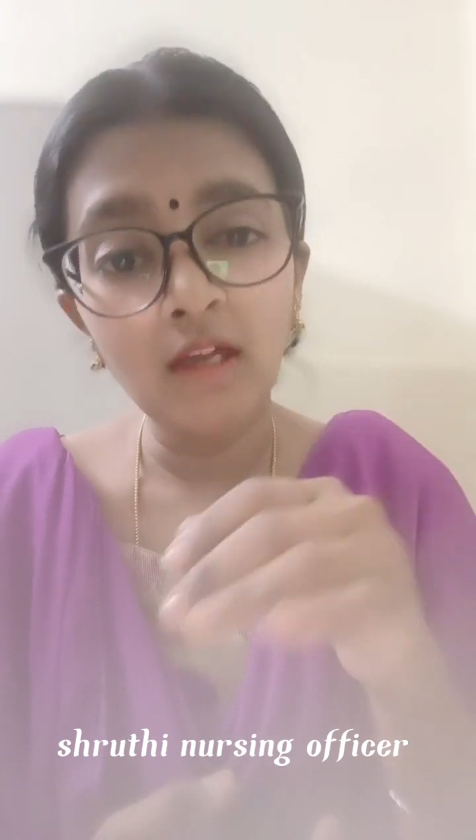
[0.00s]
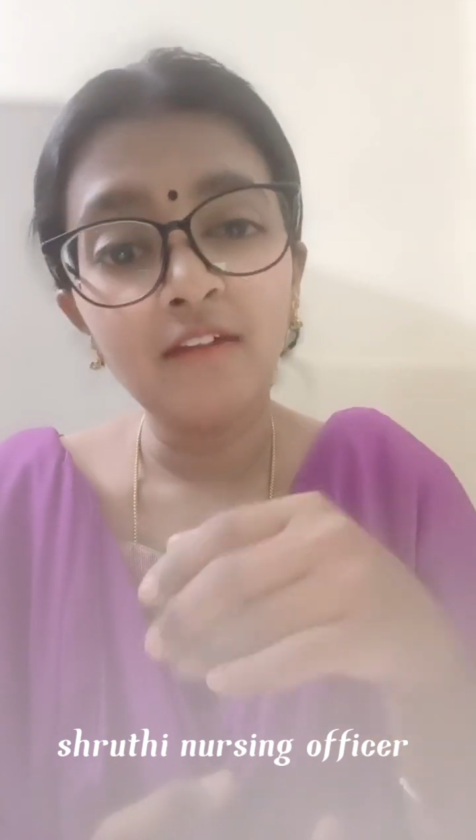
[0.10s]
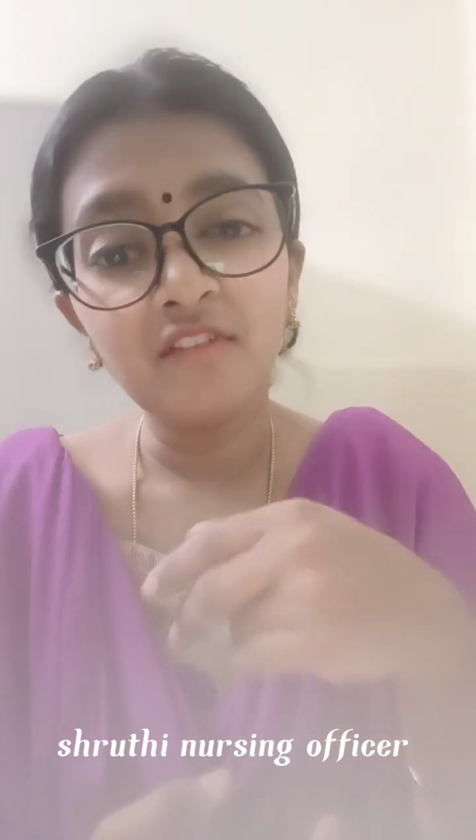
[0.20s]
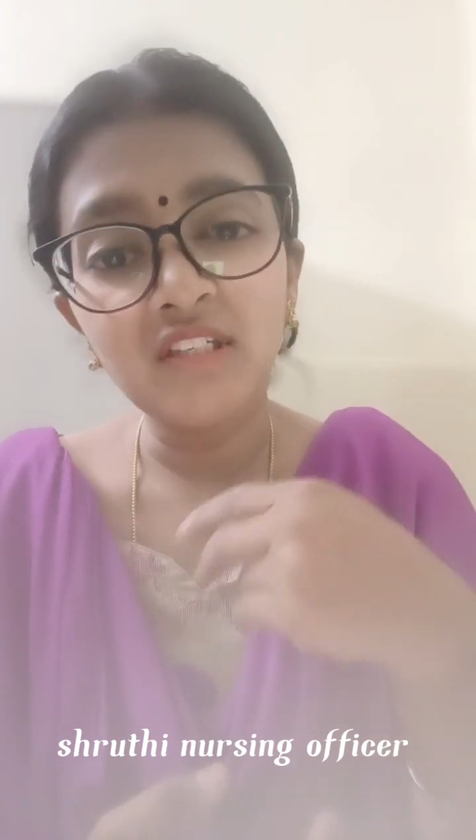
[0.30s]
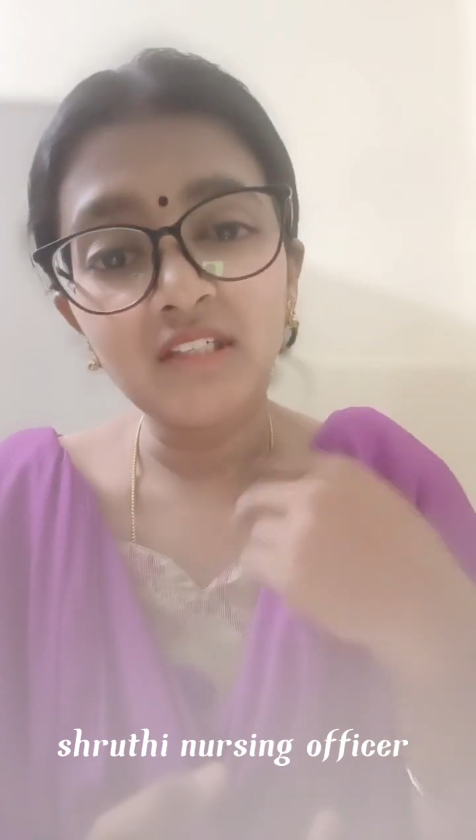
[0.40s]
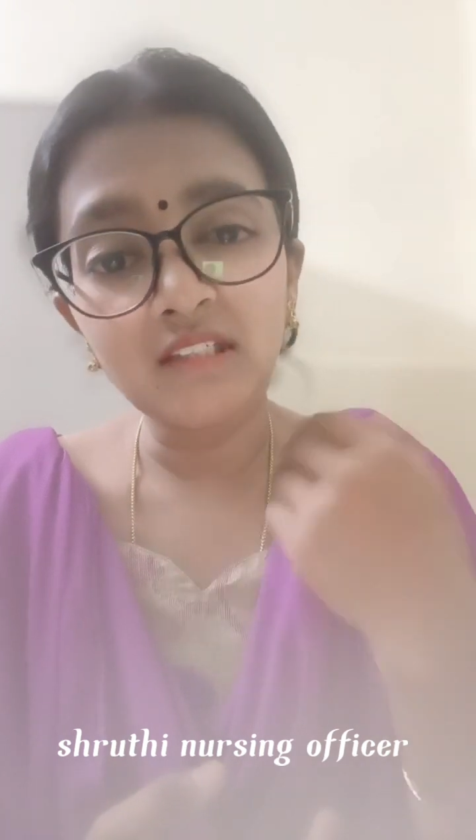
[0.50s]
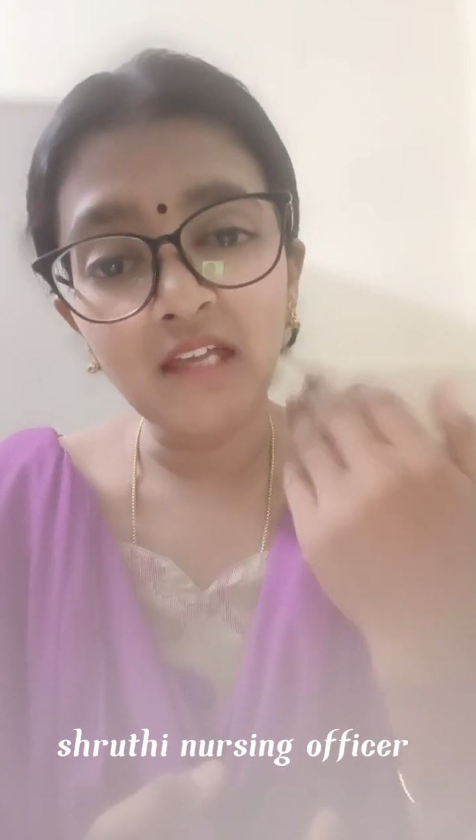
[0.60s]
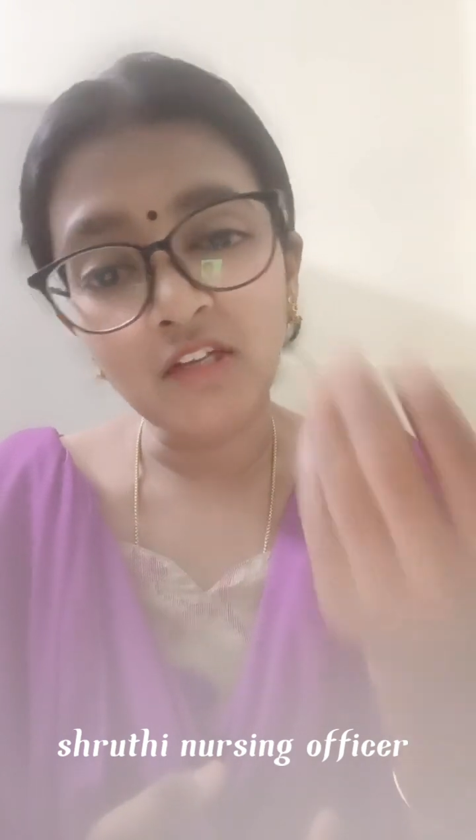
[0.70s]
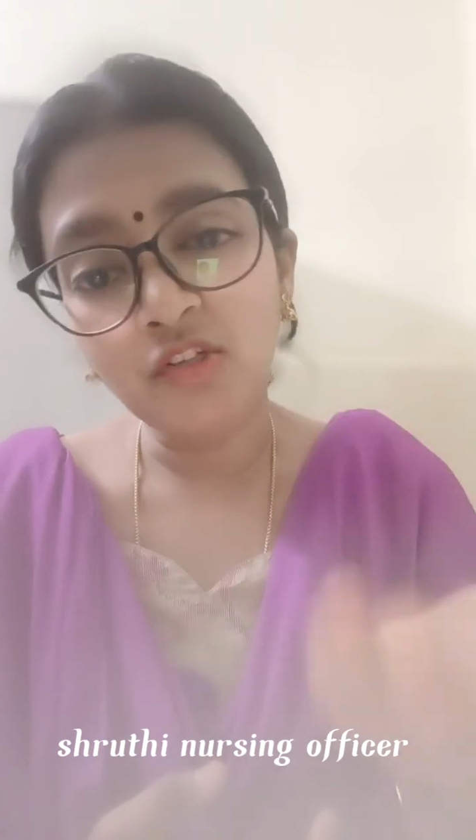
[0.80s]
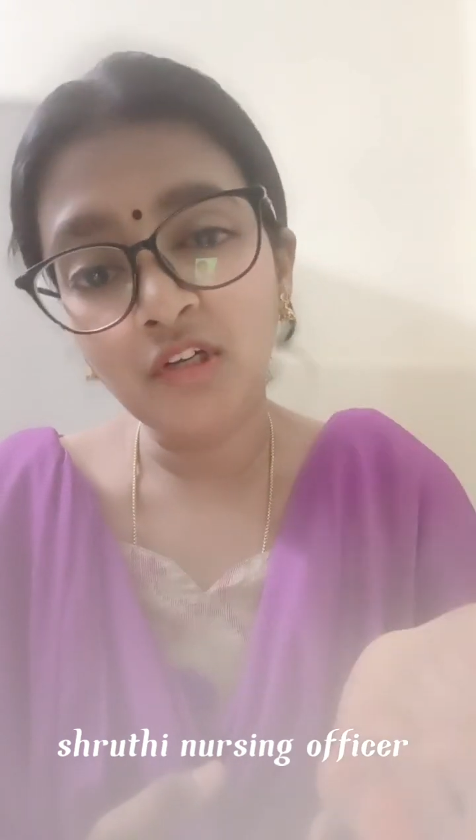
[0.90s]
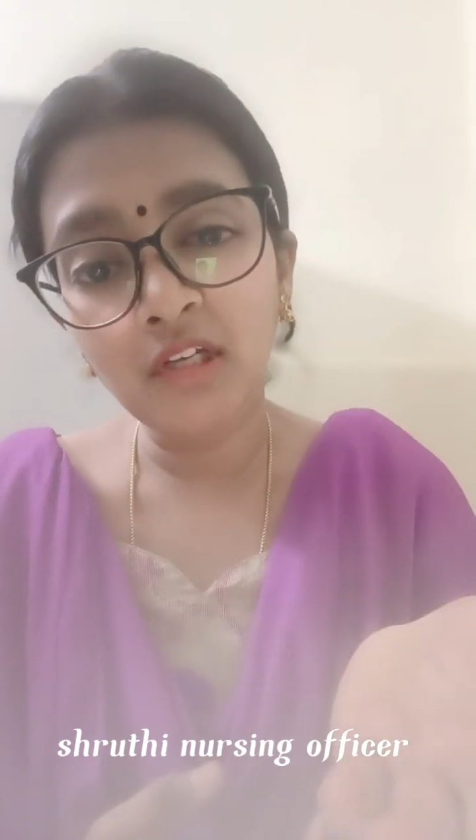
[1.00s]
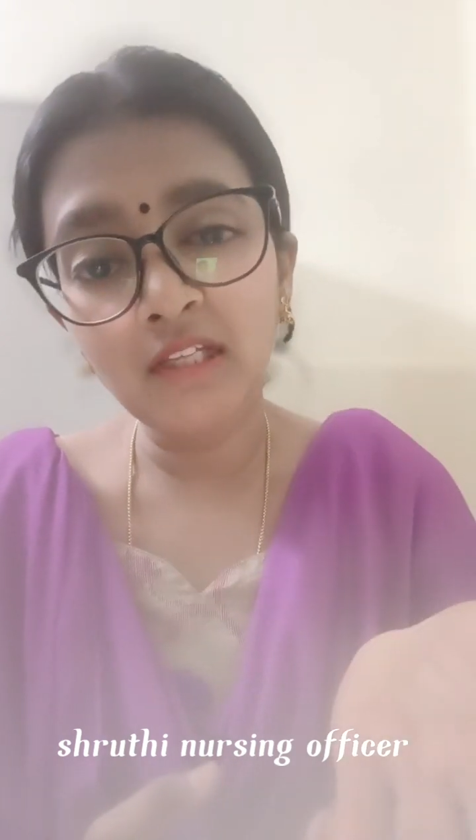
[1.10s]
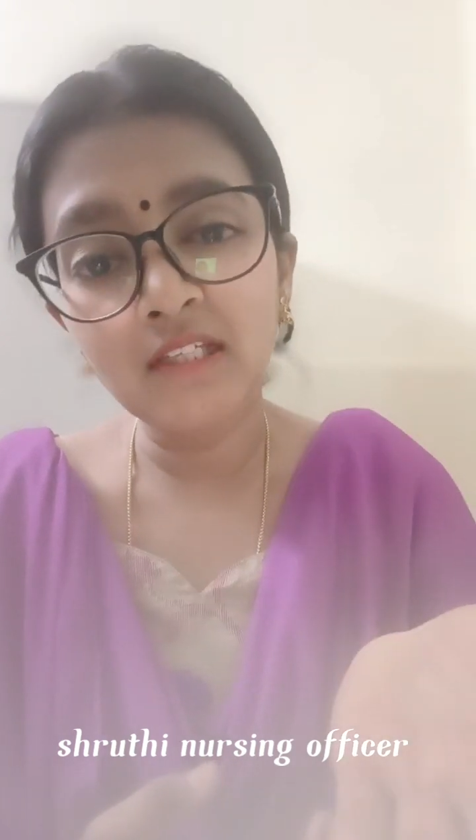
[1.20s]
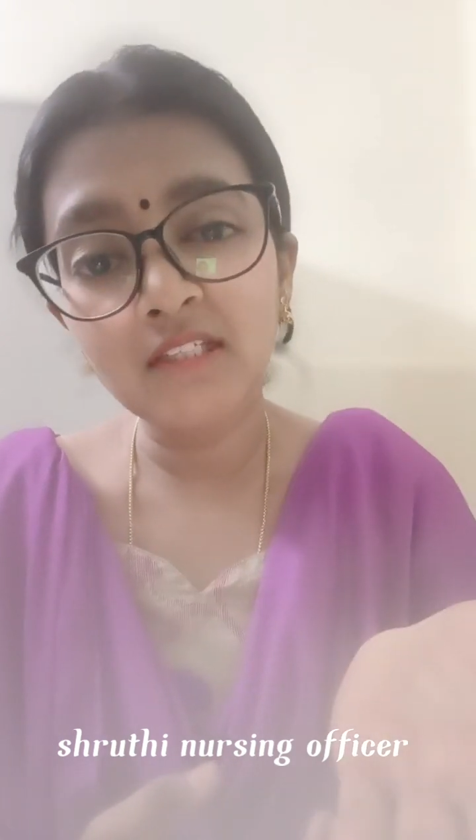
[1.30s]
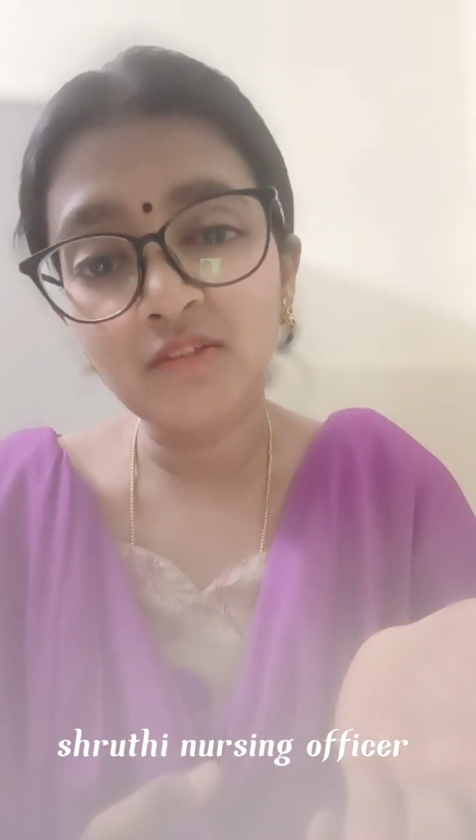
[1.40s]
which is
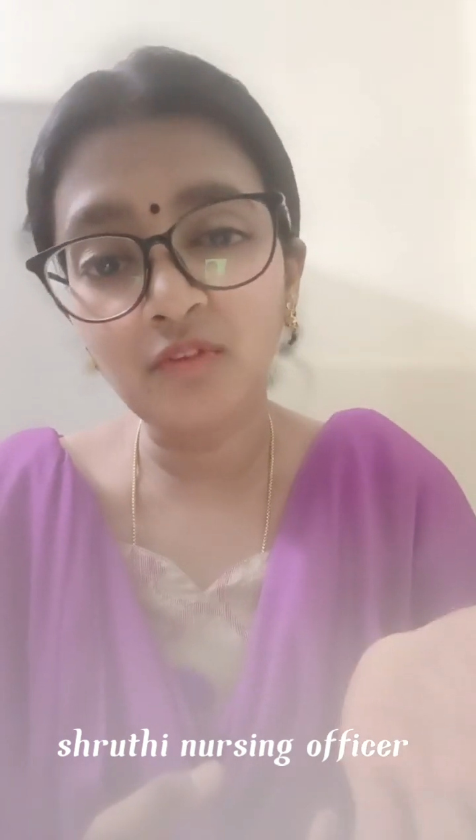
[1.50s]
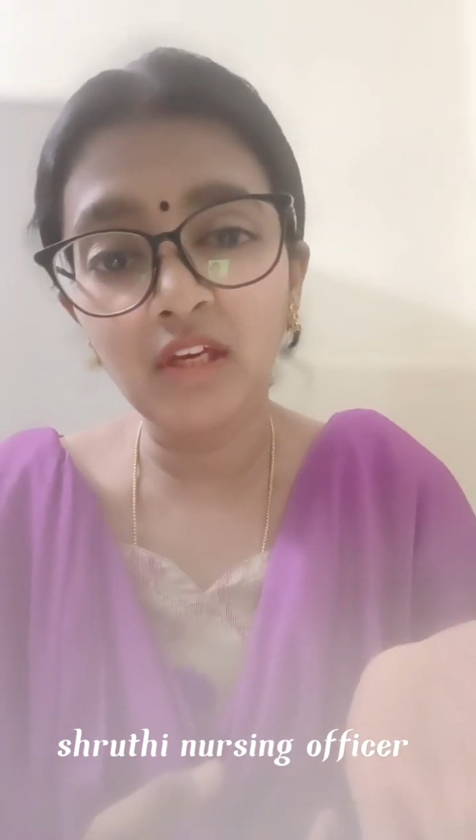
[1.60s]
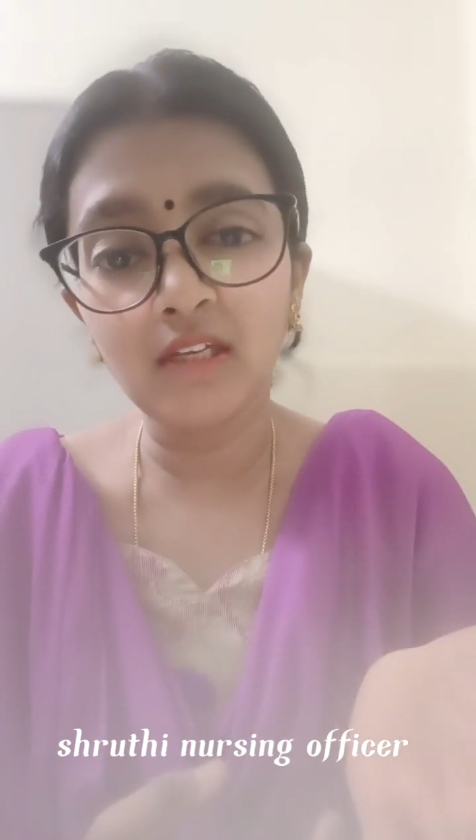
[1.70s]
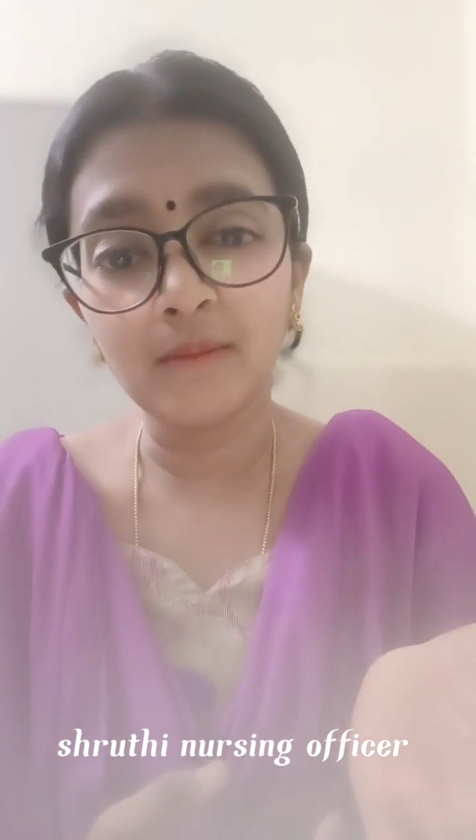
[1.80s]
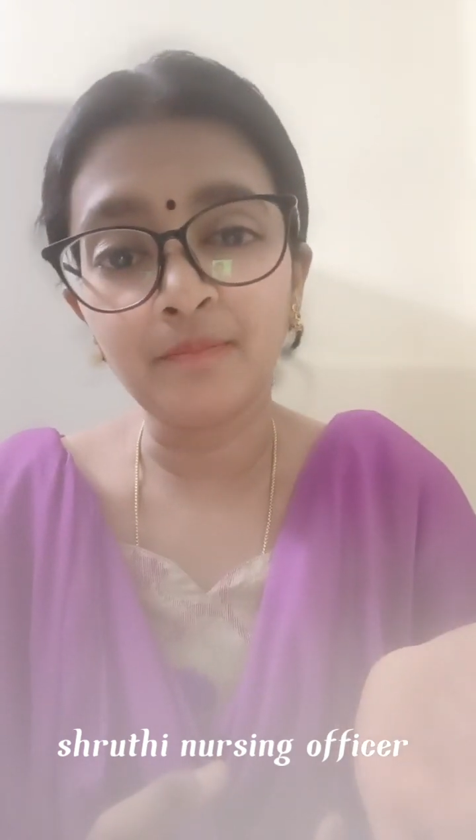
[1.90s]
naturally sweet,